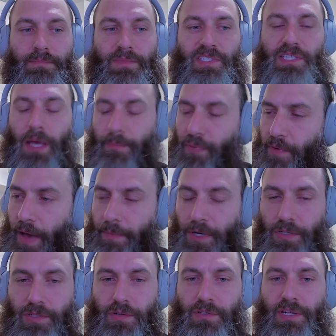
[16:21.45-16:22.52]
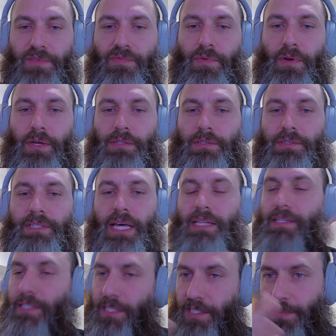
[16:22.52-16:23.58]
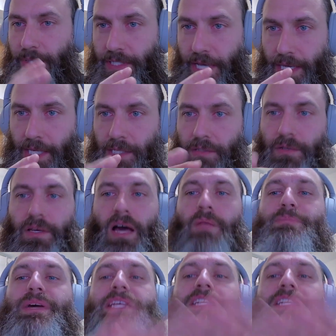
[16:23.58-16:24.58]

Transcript: Some parameters are different that need to be taken into account, but